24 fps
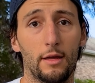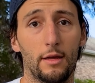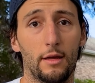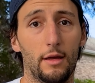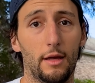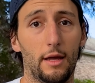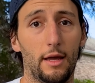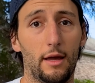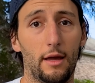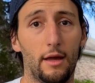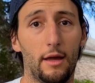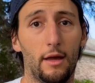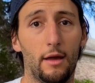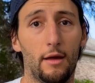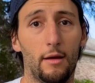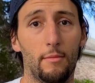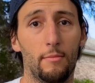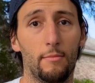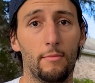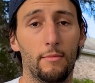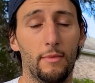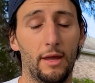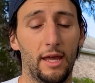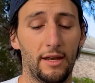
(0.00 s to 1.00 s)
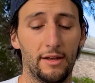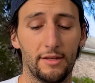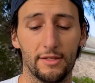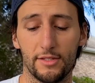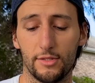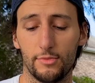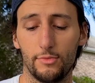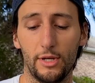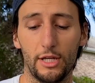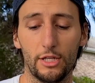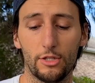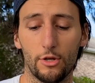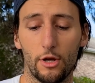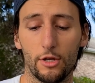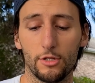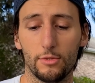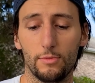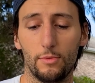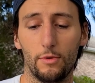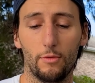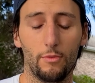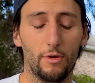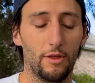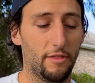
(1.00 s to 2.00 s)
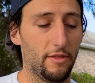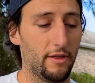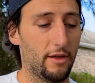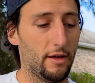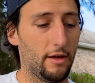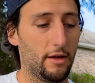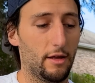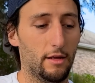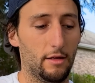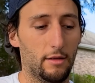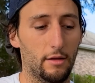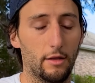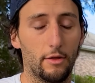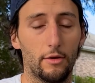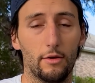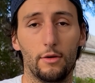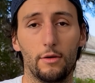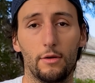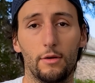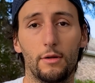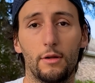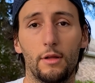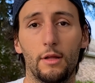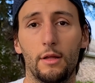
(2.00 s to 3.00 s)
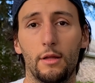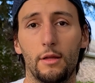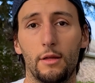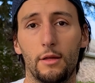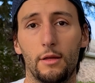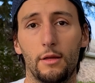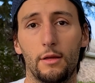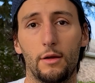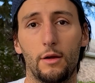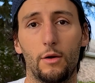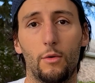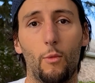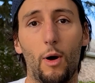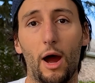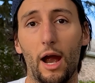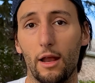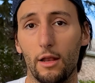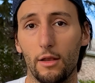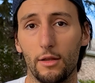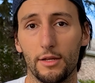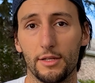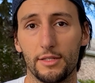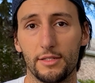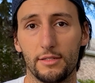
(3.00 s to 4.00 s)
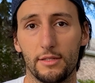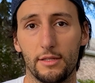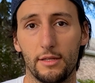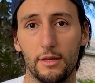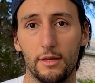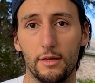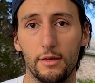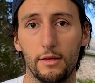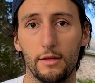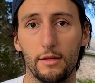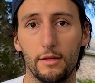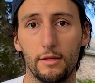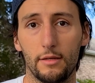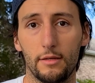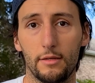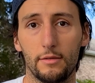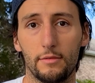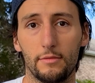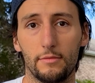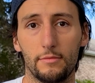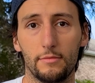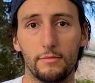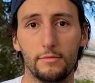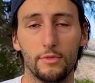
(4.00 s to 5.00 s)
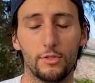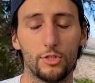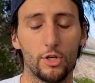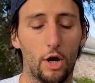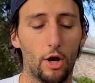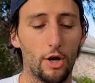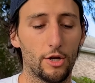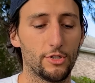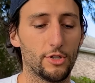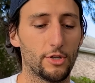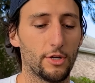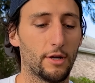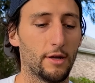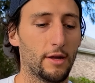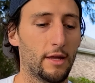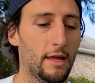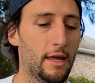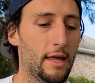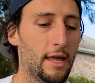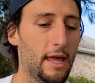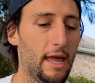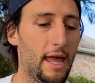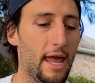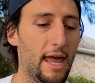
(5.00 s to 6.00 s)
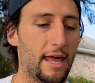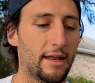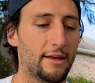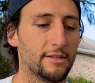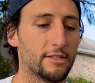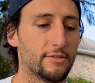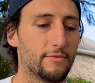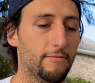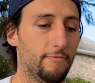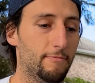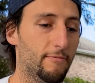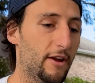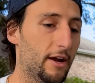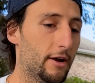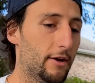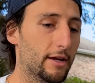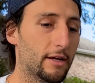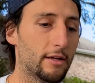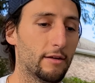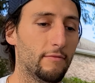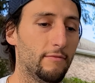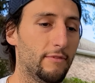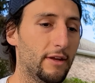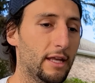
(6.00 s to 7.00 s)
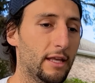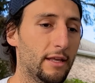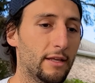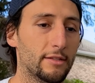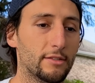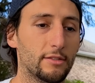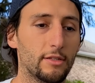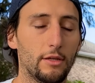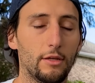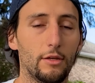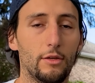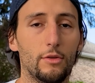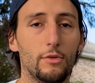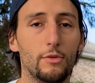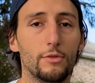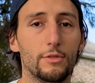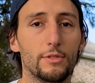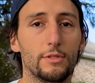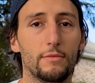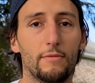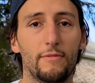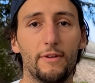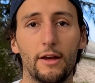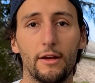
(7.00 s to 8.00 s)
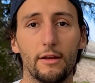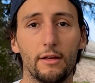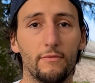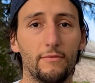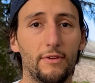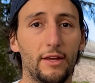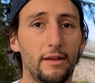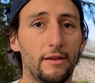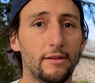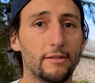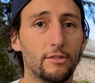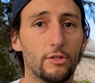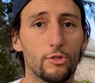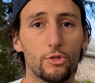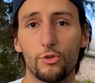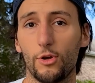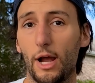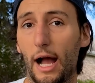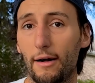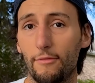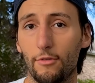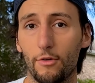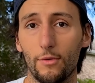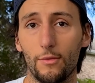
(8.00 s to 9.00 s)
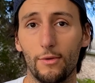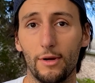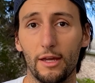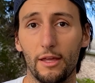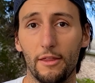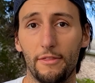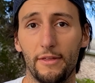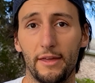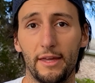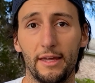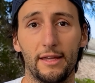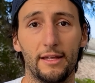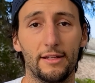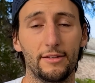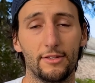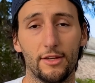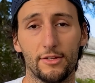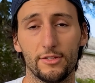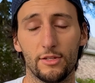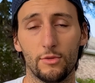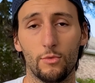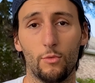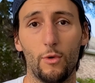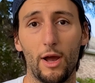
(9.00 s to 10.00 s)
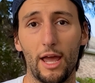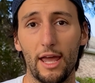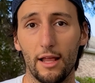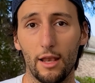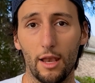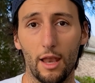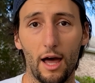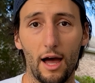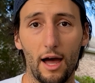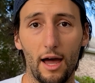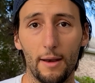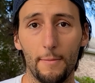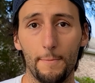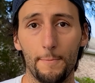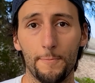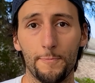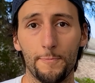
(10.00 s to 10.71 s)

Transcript: and it's rechargeable with a little wireless charger, and it's very convenient to use, very convenient to travel with. Doesn't weigh a lot.